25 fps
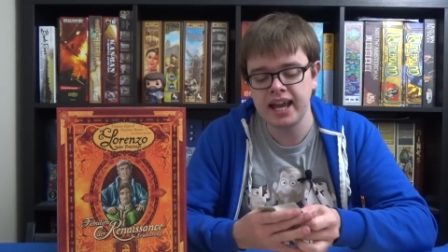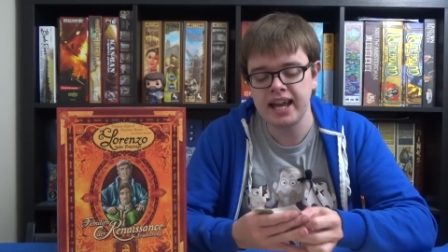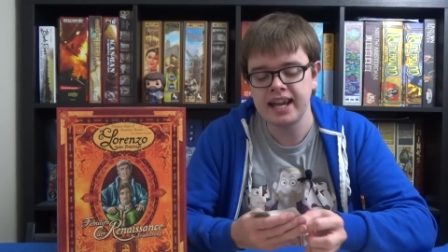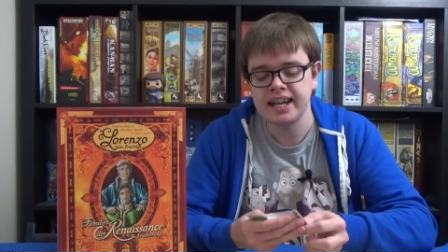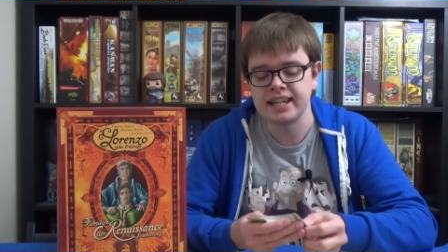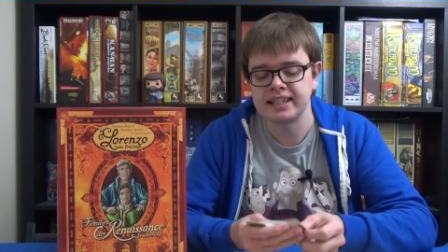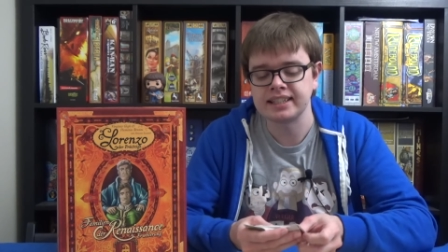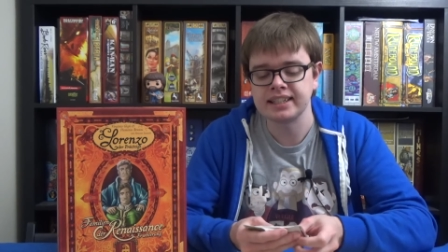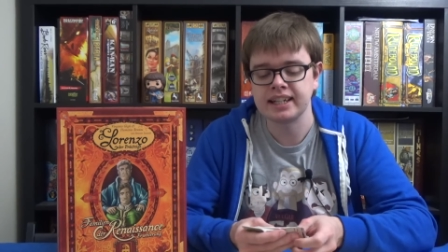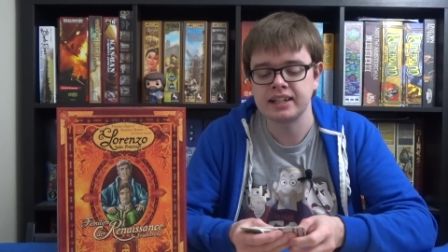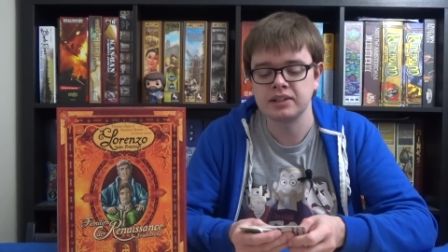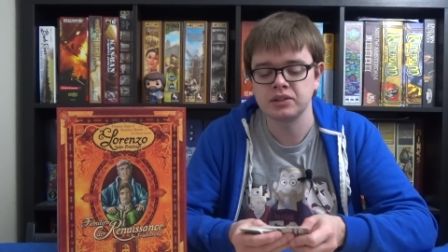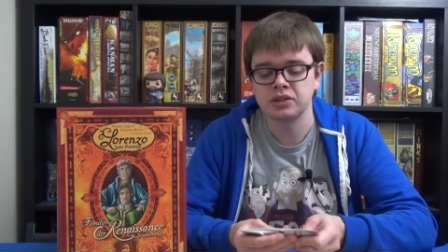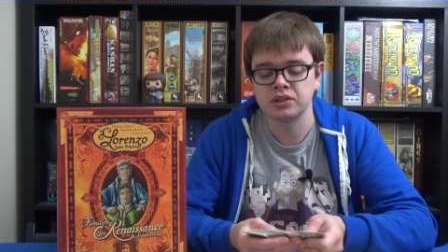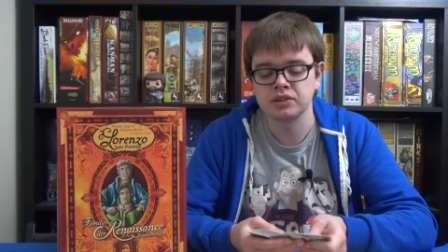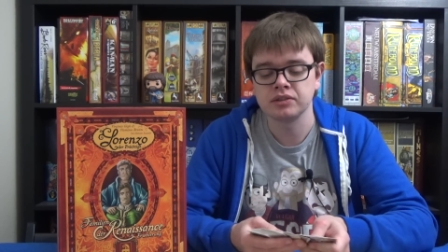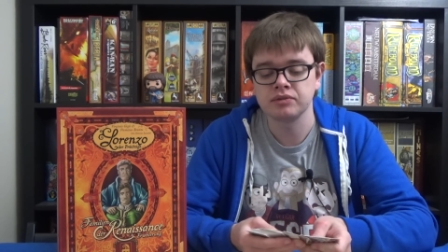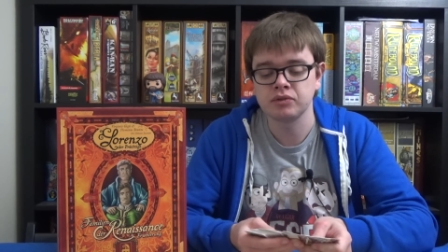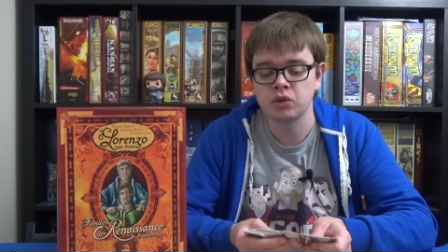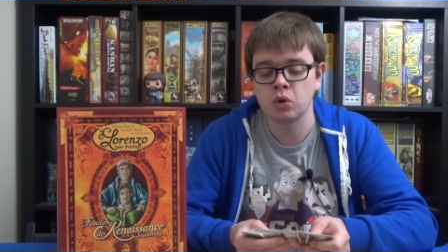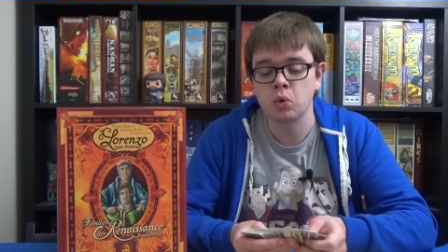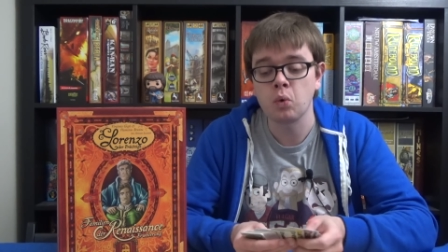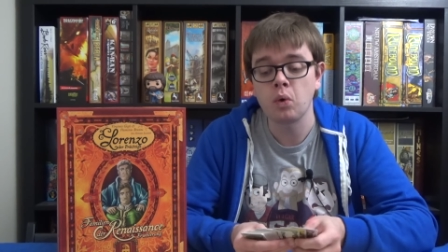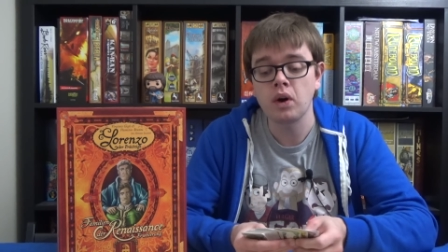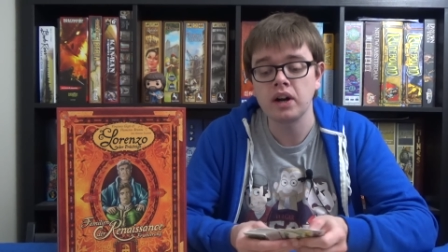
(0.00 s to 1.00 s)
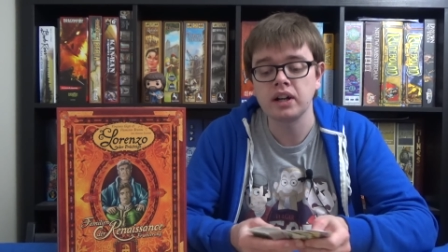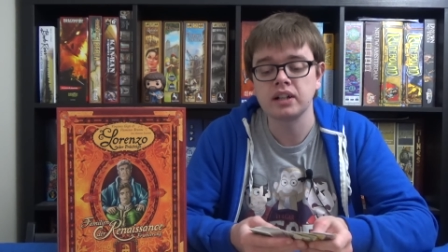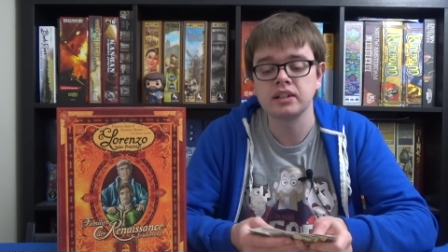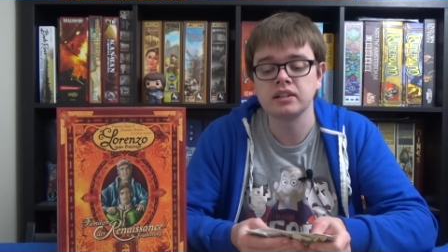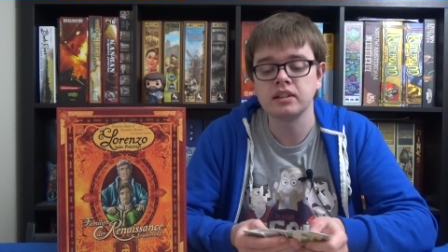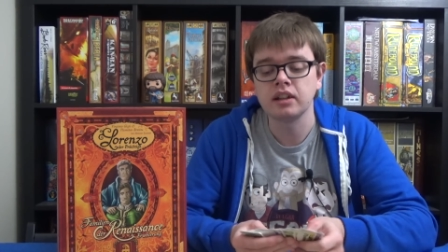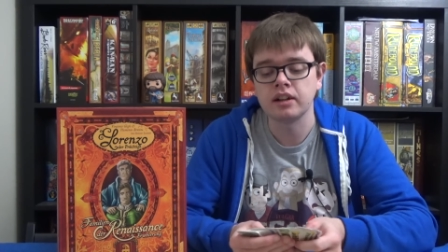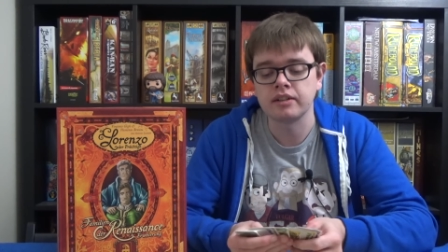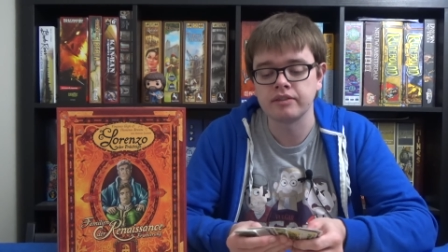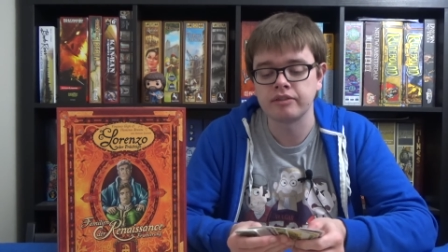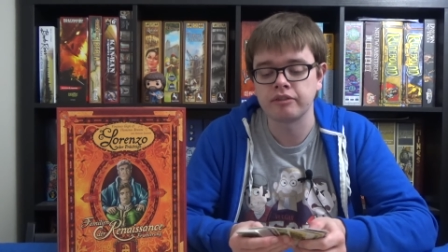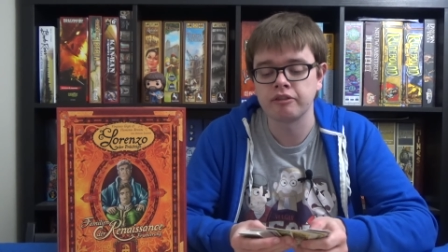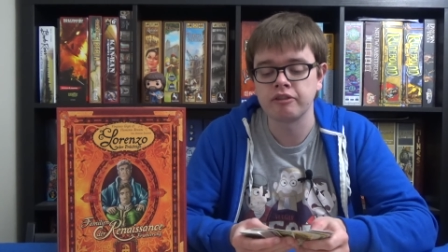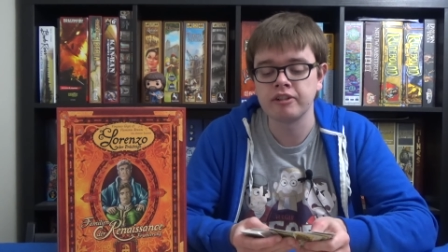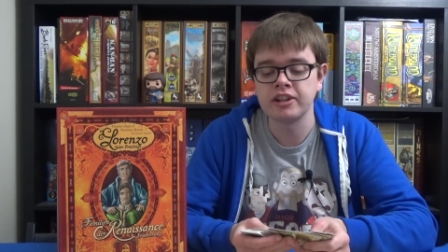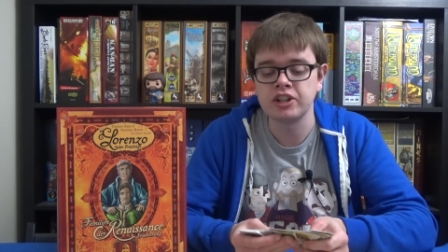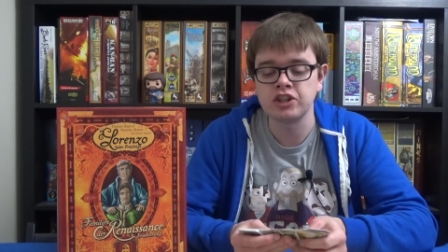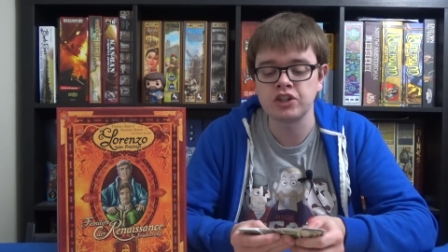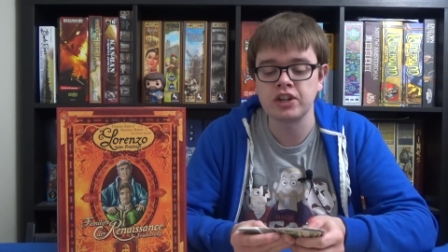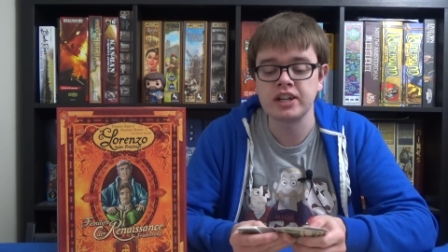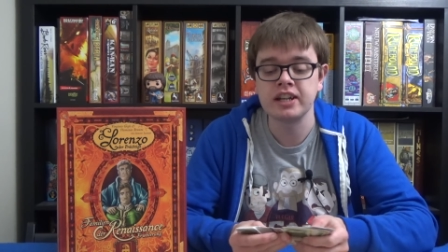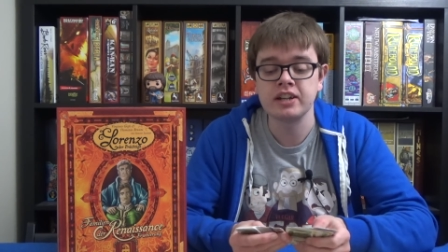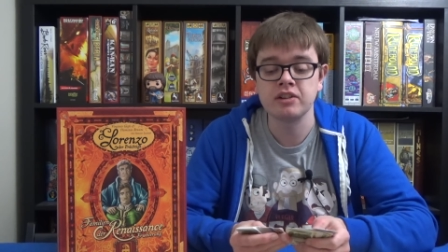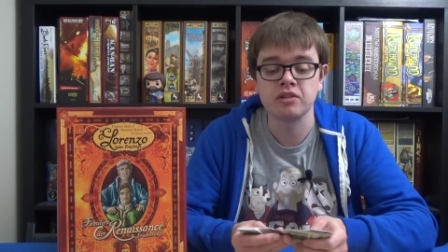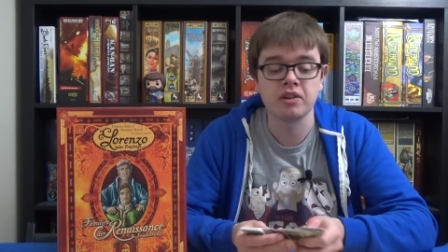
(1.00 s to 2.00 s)
eight out of quite a lot for
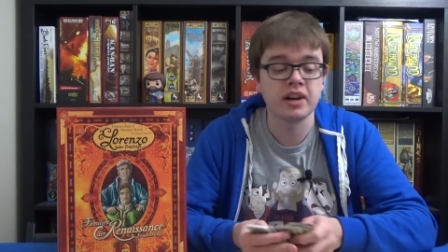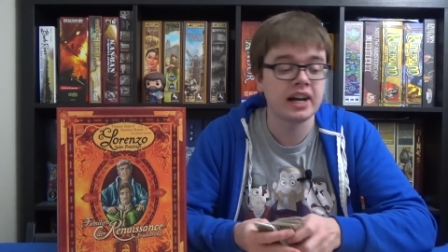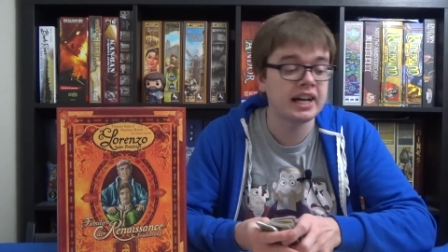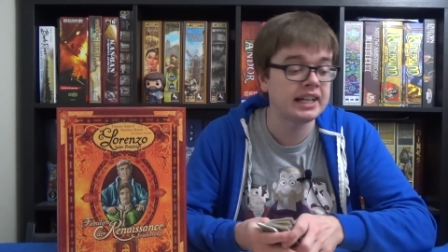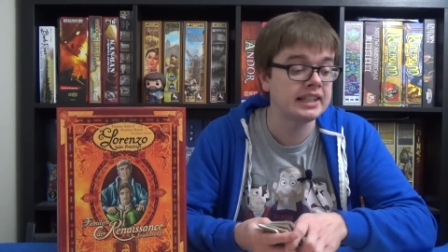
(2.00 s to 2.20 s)
each era,